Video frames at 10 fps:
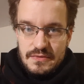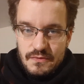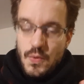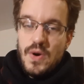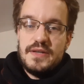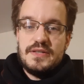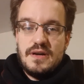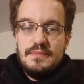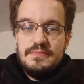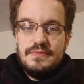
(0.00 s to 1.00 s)
for
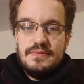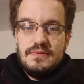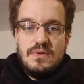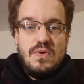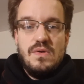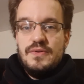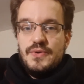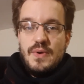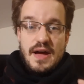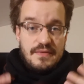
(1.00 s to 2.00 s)
Trump,
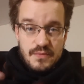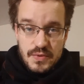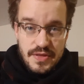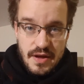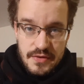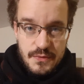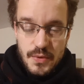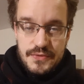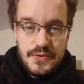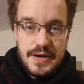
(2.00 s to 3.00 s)
although I would not
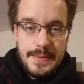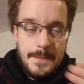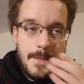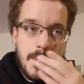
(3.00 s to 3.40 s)
vote for him.